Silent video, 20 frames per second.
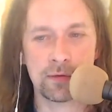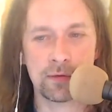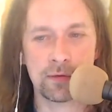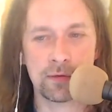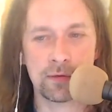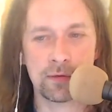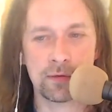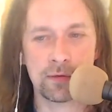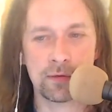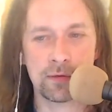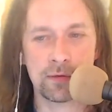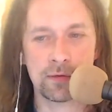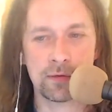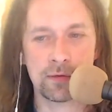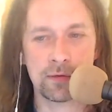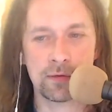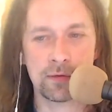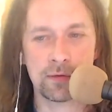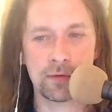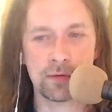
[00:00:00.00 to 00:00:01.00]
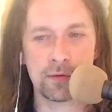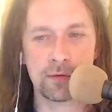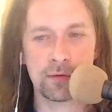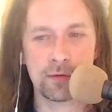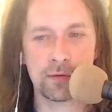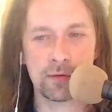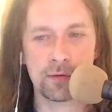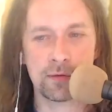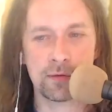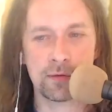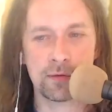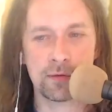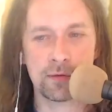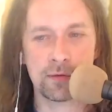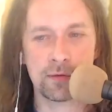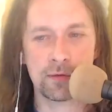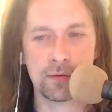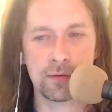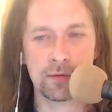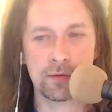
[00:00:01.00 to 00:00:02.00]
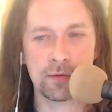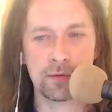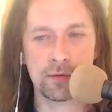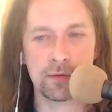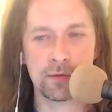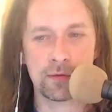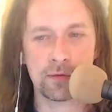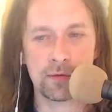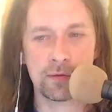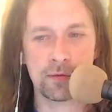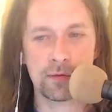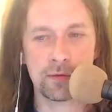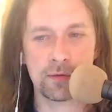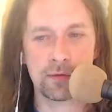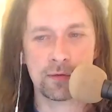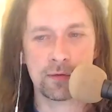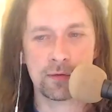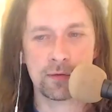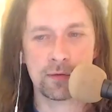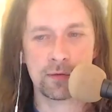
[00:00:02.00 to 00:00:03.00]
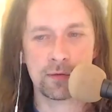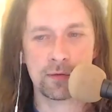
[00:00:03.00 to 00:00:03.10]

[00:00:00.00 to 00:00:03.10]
but like it's a little bit in that territory but